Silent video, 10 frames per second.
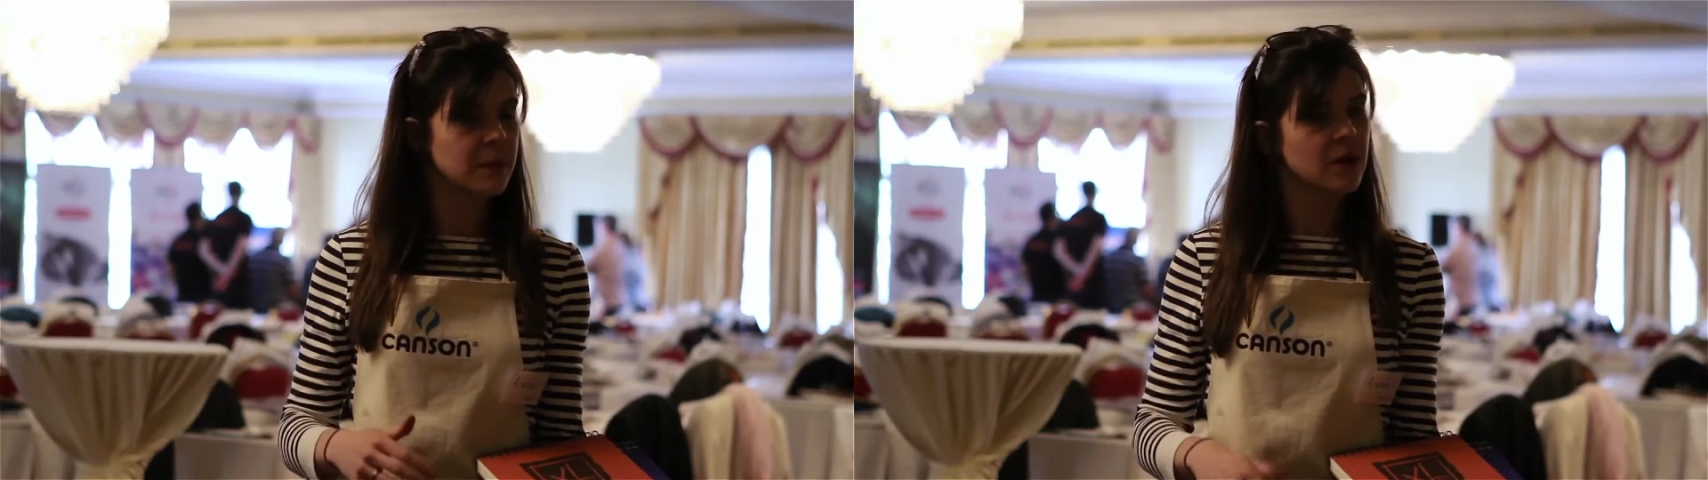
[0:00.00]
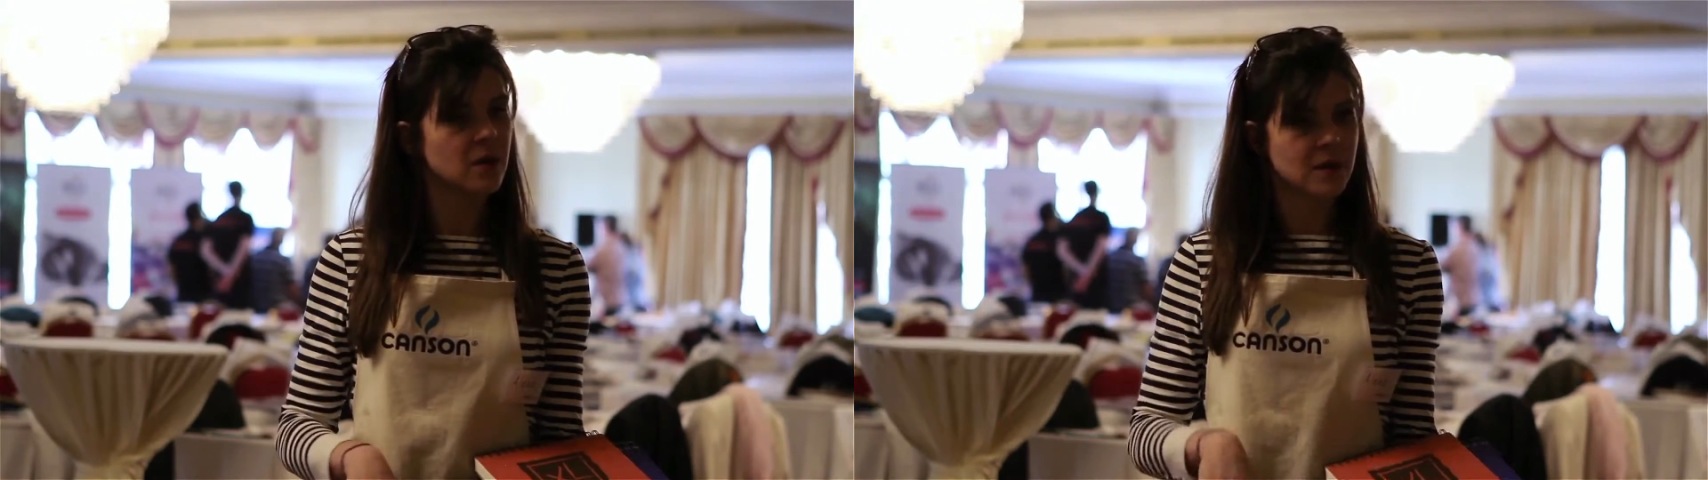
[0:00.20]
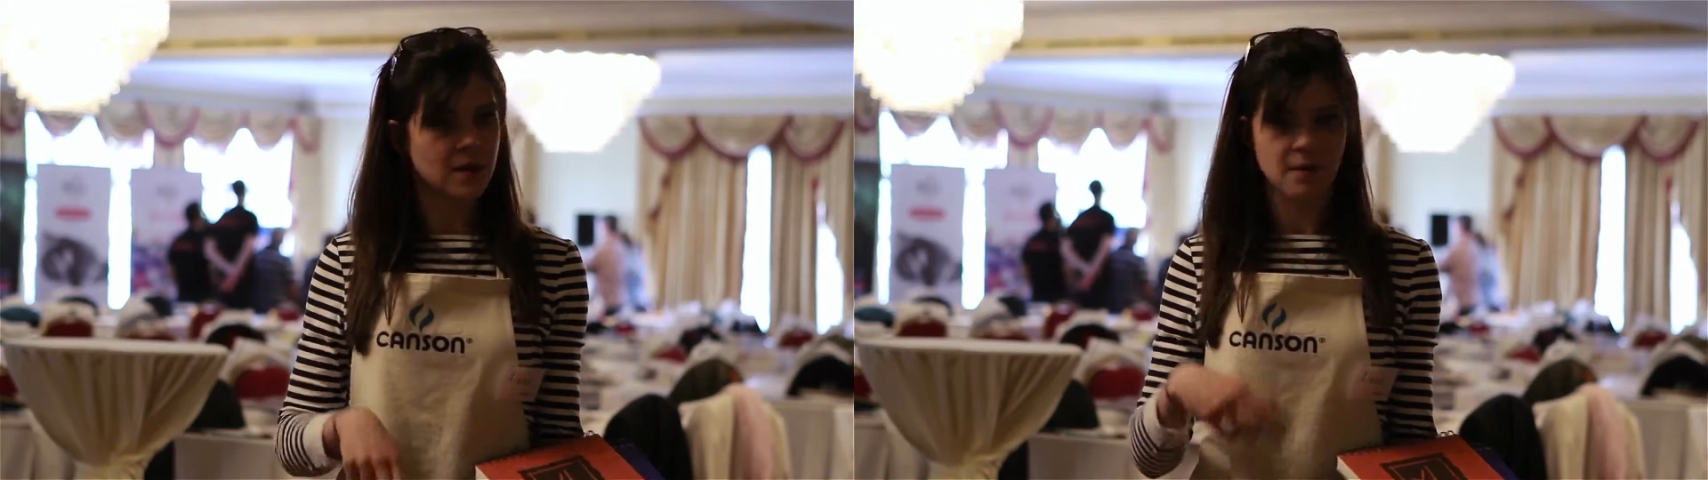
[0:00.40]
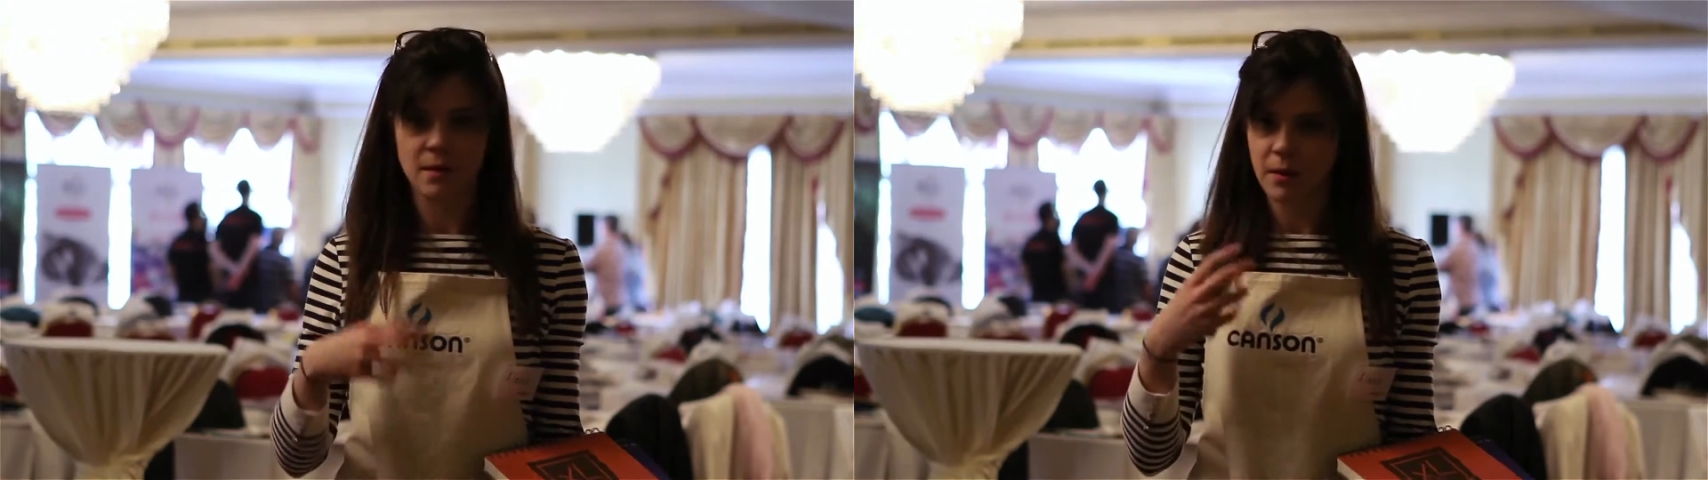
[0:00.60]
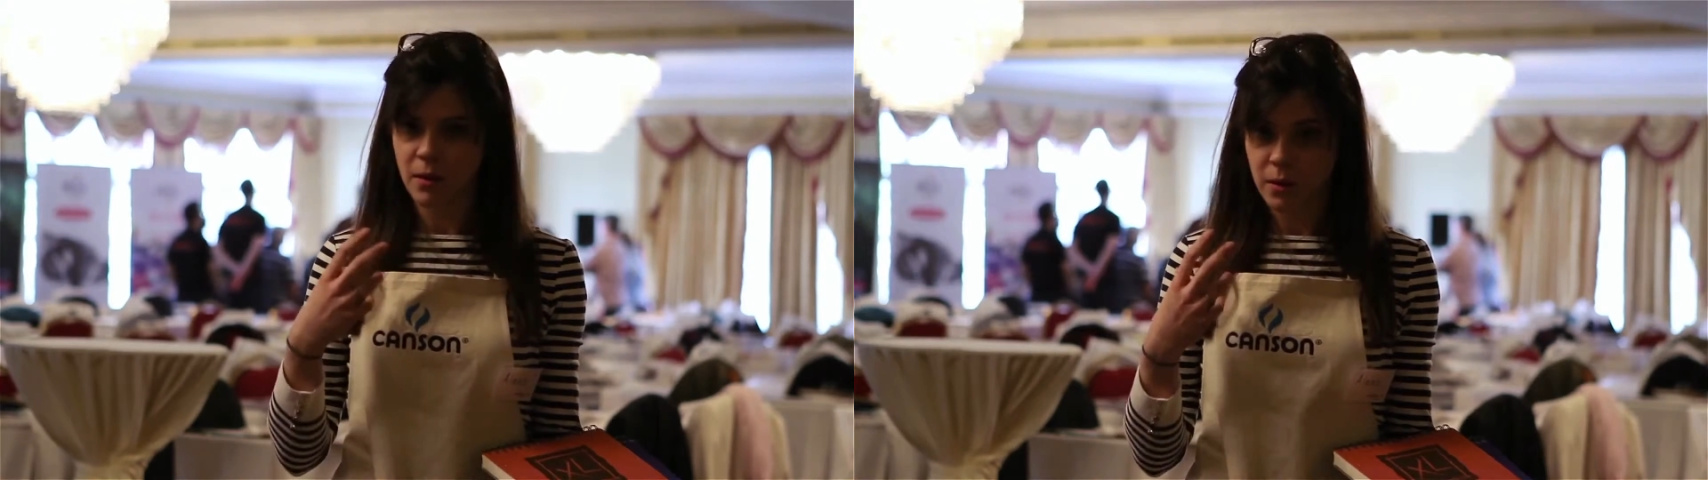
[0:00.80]
Because it's
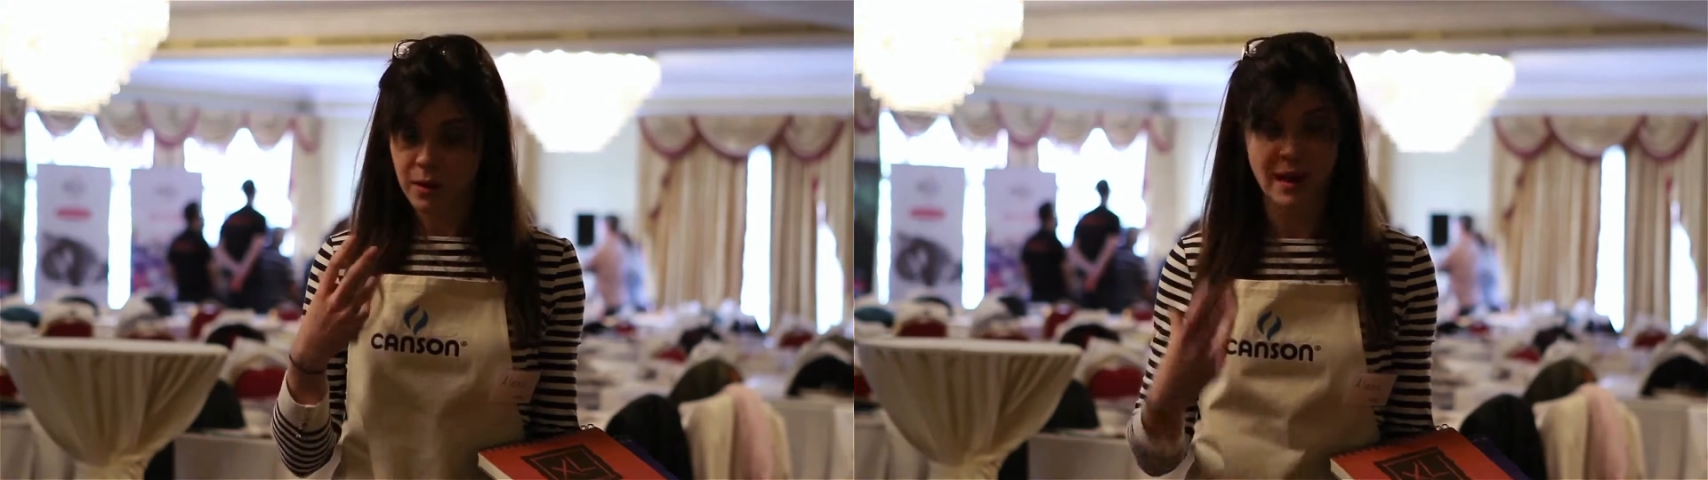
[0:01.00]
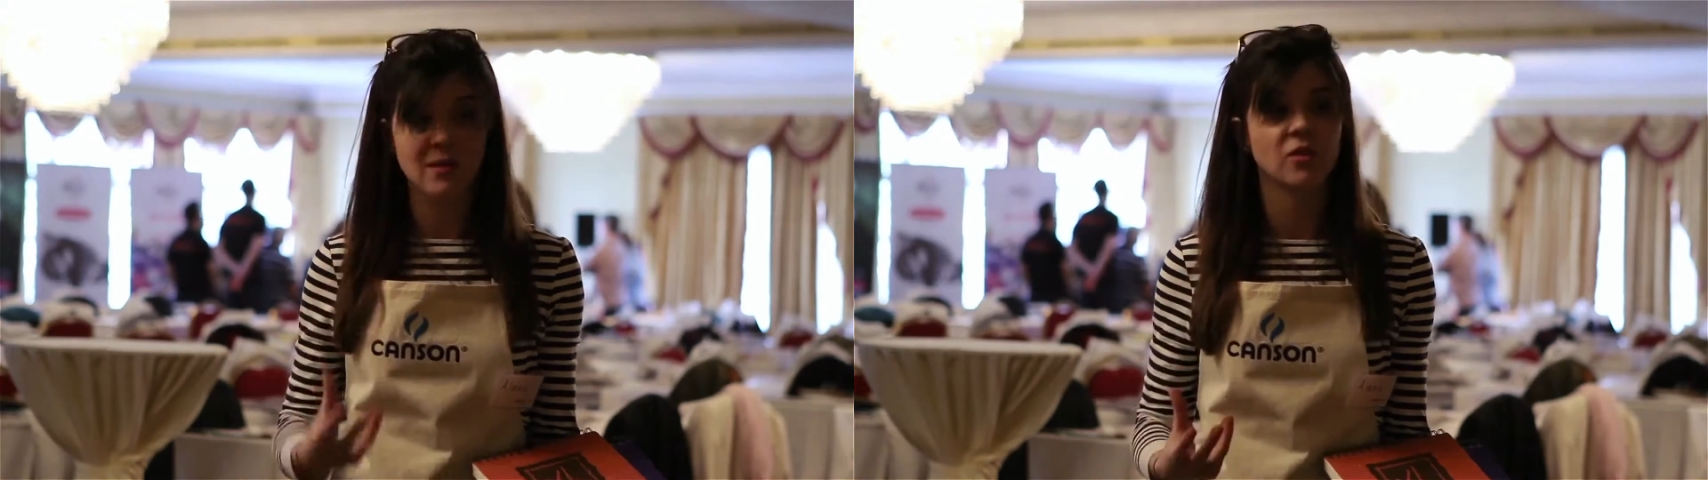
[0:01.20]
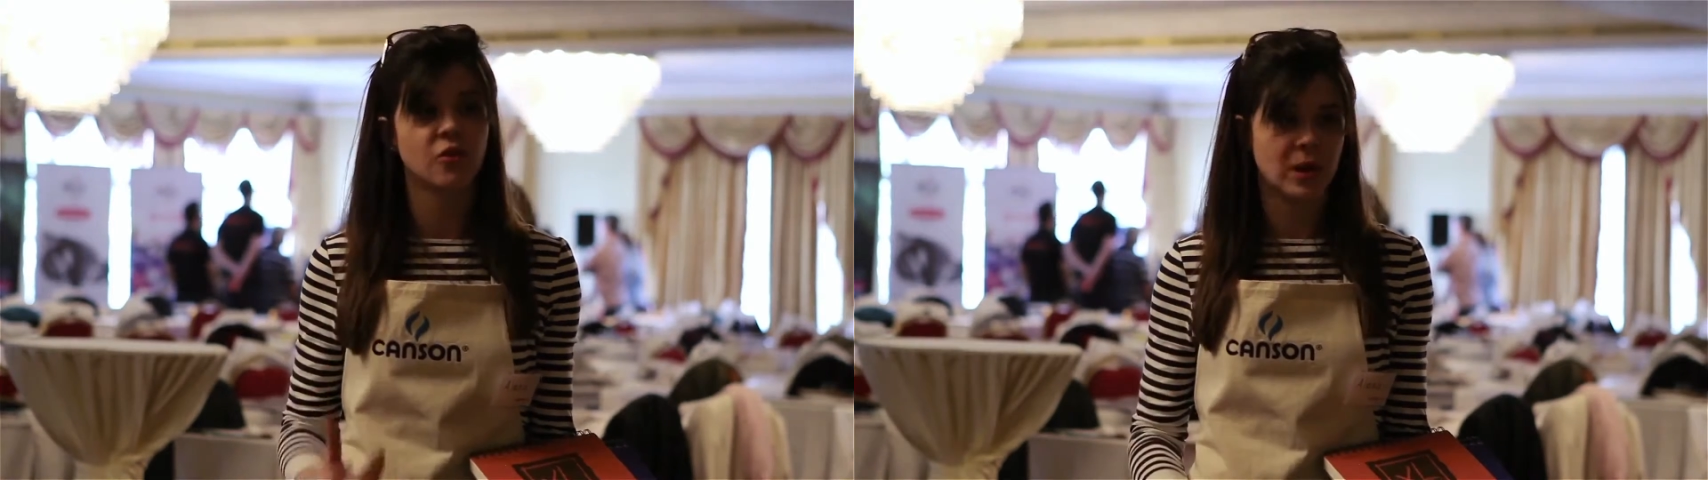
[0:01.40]
Canson